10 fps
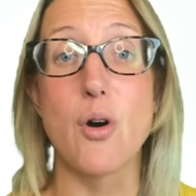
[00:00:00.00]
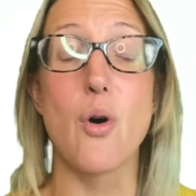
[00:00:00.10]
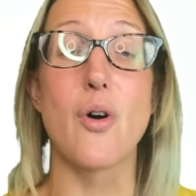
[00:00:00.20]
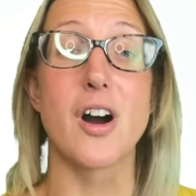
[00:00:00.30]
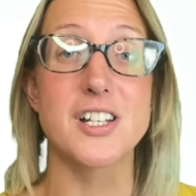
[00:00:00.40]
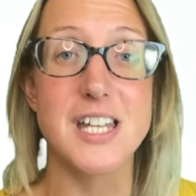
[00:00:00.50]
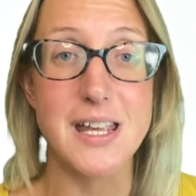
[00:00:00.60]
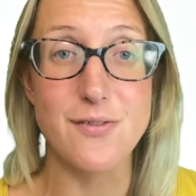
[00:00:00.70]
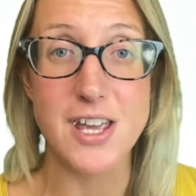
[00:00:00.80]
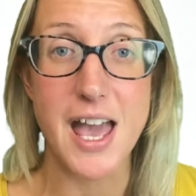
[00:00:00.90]
or our
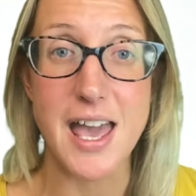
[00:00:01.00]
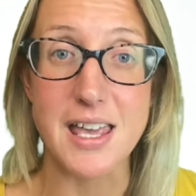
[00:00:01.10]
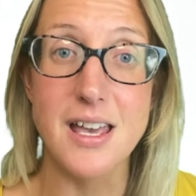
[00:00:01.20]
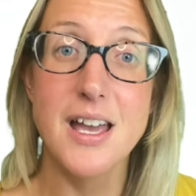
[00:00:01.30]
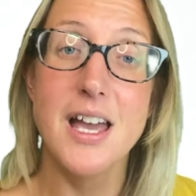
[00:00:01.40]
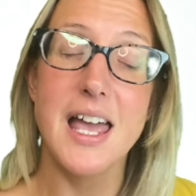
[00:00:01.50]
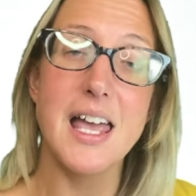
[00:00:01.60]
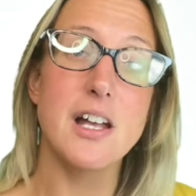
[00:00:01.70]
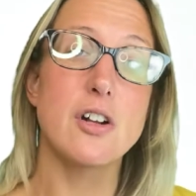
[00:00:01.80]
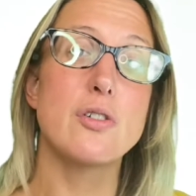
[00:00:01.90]
TVA. It
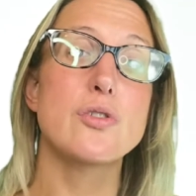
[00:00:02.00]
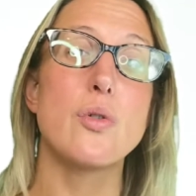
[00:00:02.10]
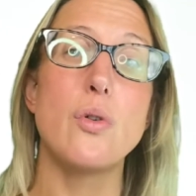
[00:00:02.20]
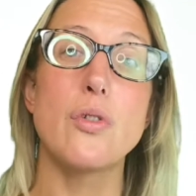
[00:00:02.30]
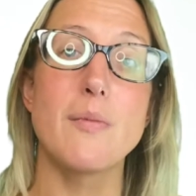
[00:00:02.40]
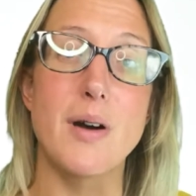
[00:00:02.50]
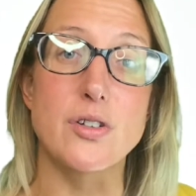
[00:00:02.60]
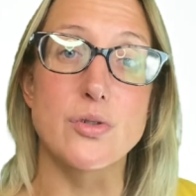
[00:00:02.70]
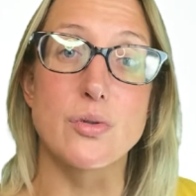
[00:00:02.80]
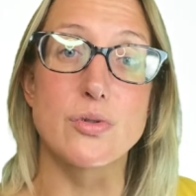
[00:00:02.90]
includes all the
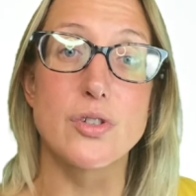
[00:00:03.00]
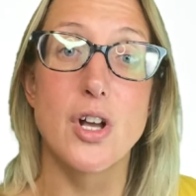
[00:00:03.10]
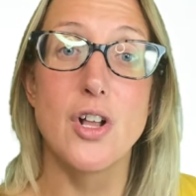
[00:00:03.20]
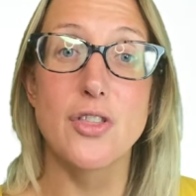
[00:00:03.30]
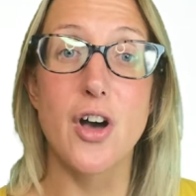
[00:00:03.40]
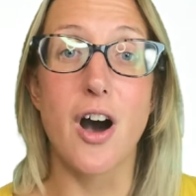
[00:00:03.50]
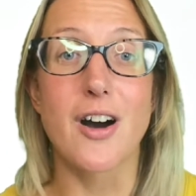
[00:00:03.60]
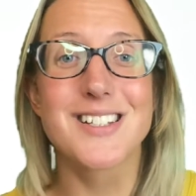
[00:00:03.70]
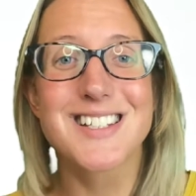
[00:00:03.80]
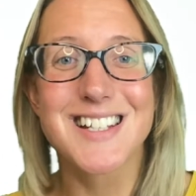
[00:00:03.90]
muscles that are
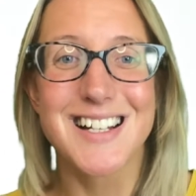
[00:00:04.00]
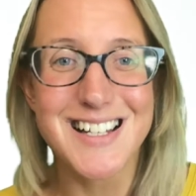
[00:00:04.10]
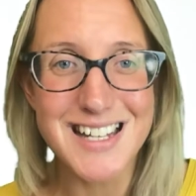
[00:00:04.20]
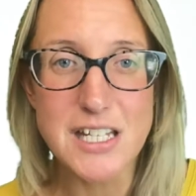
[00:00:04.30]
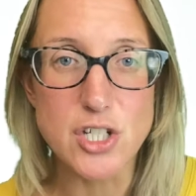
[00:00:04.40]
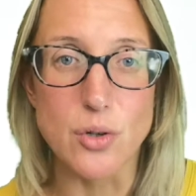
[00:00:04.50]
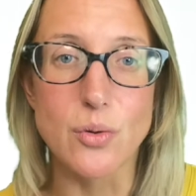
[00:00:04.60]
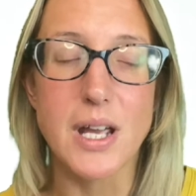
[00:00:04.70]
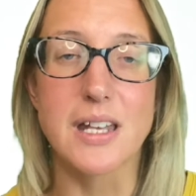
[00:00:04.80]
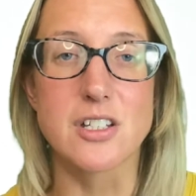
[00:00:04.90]

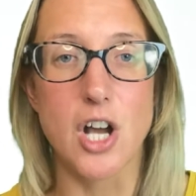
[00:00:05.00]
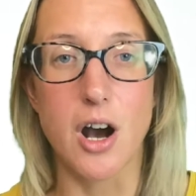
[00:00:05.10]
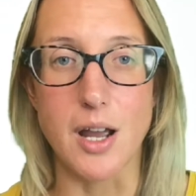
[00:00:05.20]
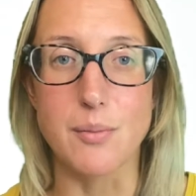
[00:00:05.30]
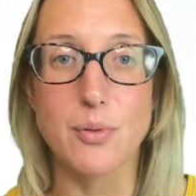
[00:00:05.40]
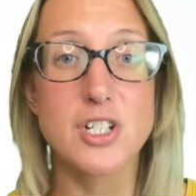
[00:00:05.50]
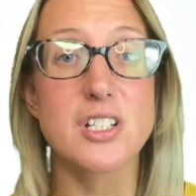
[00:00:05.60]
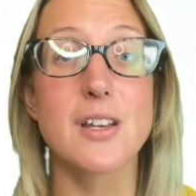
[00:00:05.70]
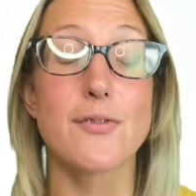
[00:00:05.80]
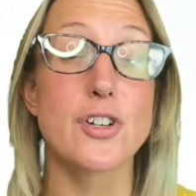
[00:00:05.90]
skeletal in type, which is
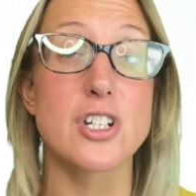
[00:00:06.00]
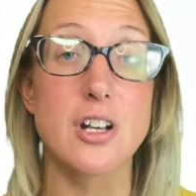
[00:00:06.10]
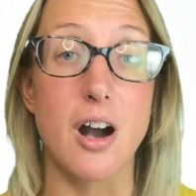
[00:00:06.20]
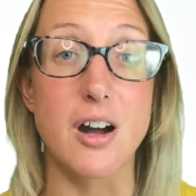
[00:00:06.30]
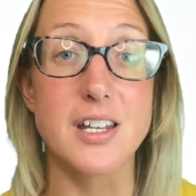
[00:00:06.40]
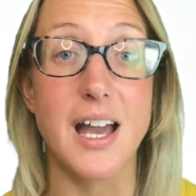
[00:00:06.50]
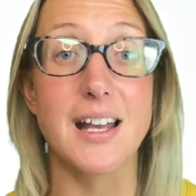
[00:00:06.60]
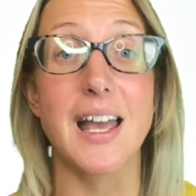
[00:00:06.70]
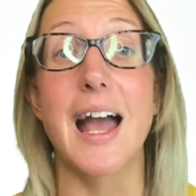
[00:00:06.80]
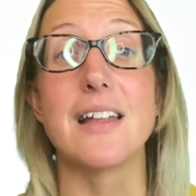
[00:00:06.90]
different to
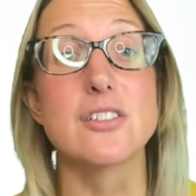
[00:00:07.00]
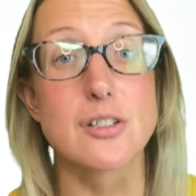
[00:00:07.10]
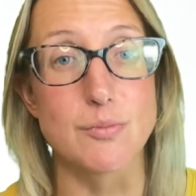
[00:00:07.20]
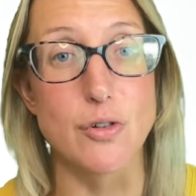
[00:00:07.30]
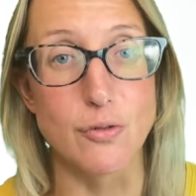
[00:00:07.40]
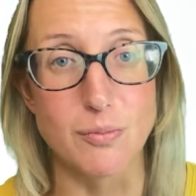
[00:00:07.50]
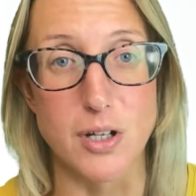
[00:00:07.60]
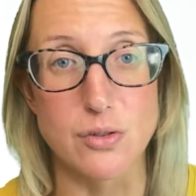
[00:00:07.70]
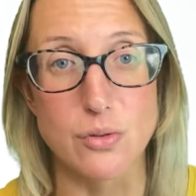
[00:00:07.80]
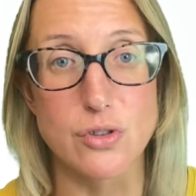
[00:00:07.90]
cardiac and smooth
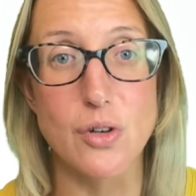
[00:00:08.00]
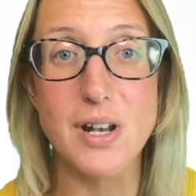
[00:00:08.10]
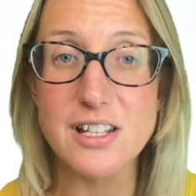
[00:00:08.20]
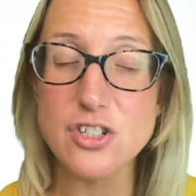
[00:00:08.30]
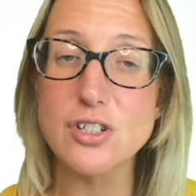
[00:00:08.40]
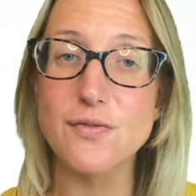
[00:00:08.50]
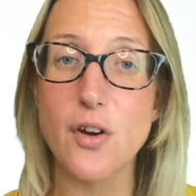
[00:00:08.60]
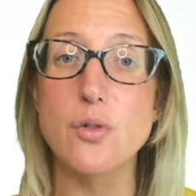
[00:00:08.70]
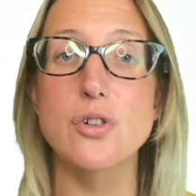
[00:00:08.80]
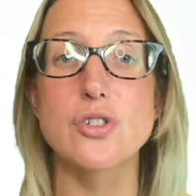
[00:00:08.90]
muscles. So let's just
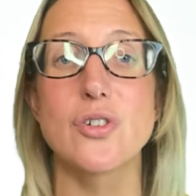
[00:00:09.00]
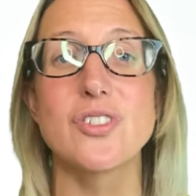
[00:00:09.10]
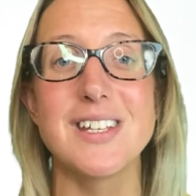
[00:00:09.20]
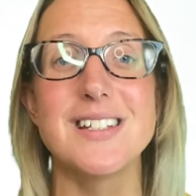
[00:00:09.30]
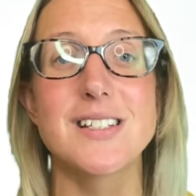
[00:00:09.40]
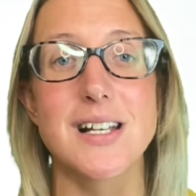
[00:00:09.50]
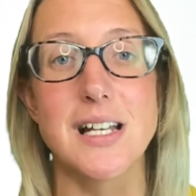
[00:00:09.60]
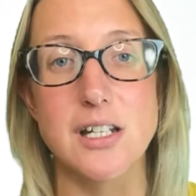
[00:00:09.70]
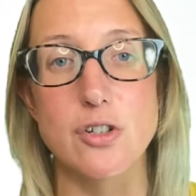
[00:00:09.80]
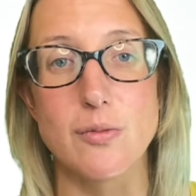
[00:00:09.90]
focus on these skeletal